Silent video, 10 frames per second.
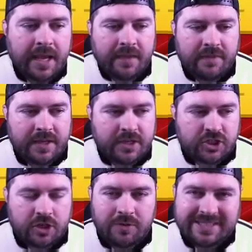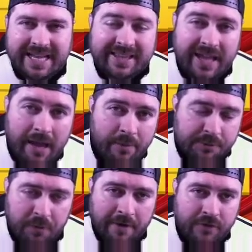And then show you exactly how
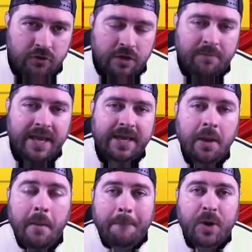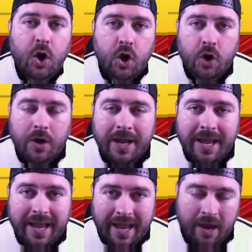much profit you can make per
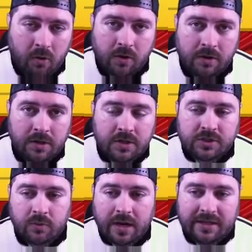hour. So what